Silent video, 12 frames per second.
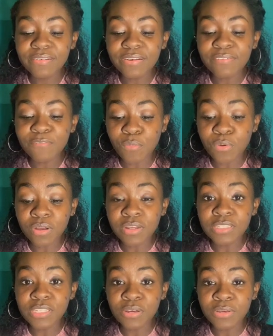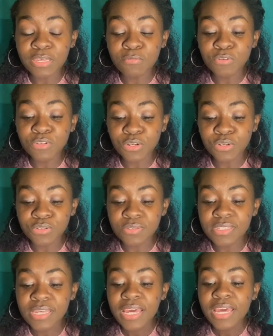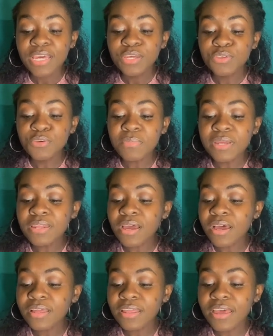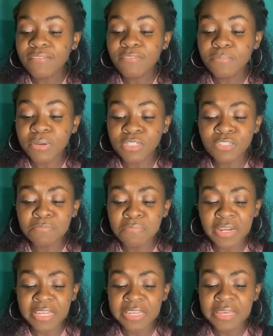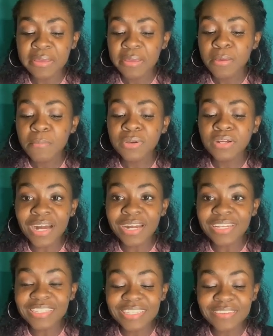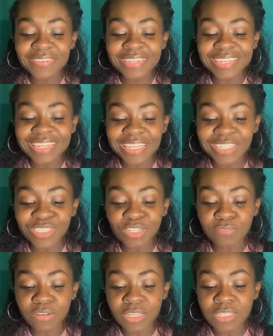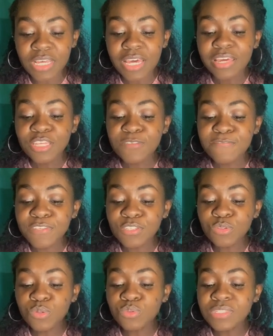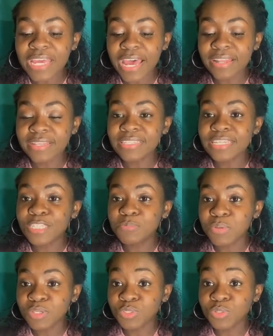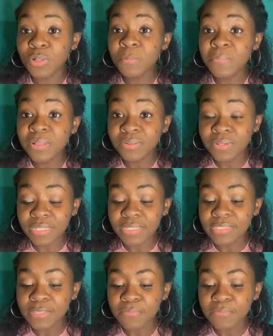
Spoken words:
for until he returns. You may not have a bunch of money, but God has given each of us physical talents and special abilities.